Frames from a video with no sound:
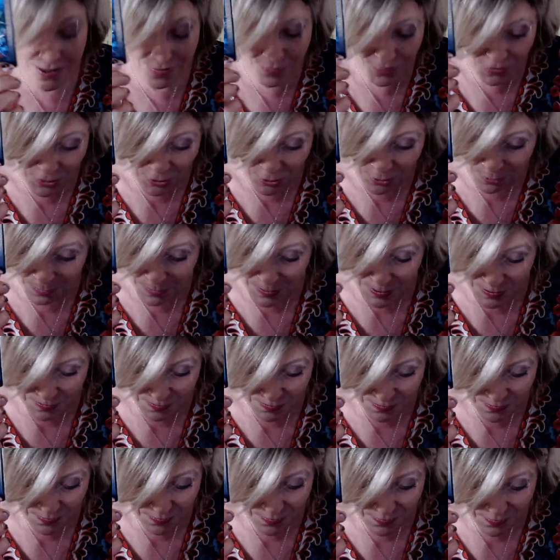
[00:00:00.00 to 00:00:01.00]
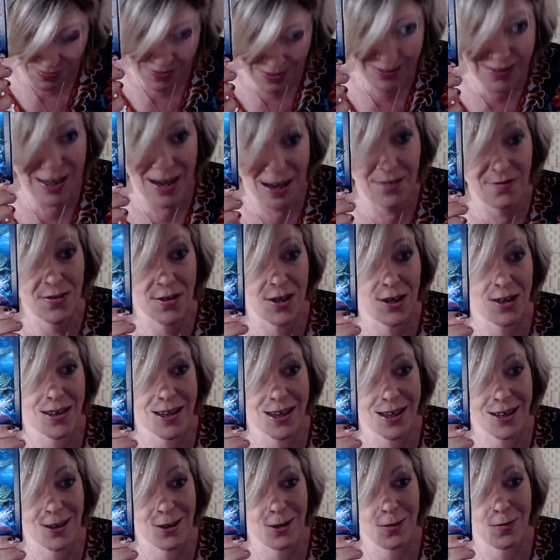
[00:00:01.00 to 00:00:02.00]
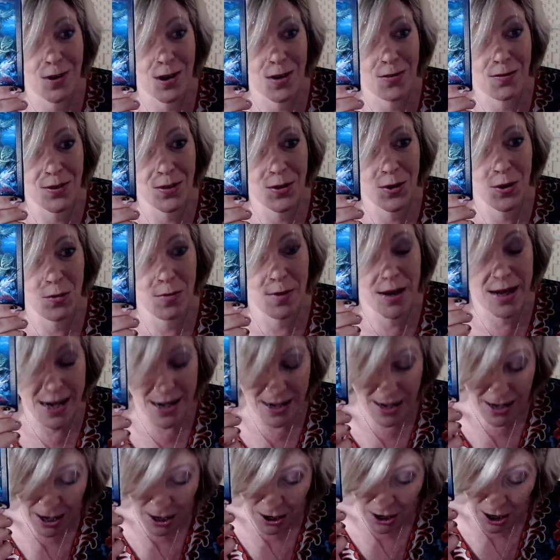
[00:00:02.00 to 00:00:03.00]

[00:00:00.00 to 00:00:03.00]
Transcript: of Cups, definitely a love offer coming in.